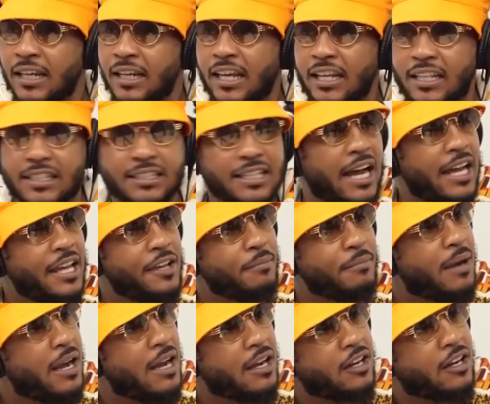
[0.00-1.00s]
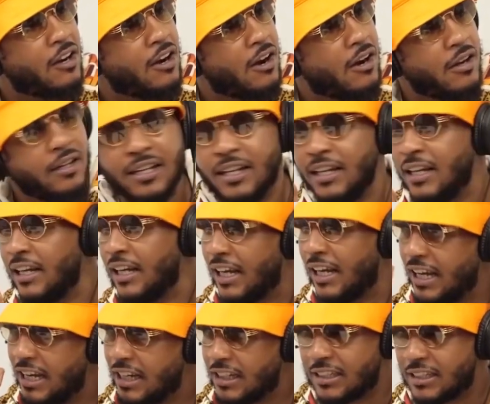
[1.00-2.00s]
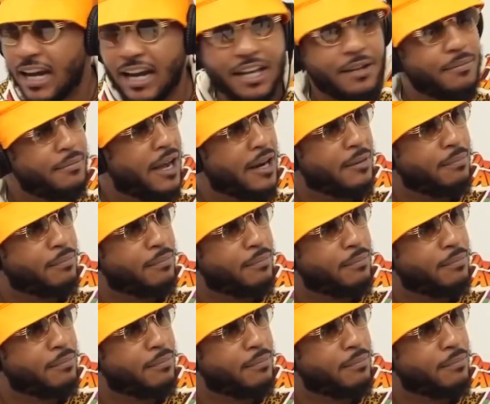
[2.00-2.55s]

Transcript: He just got hit by a car. He just got hit by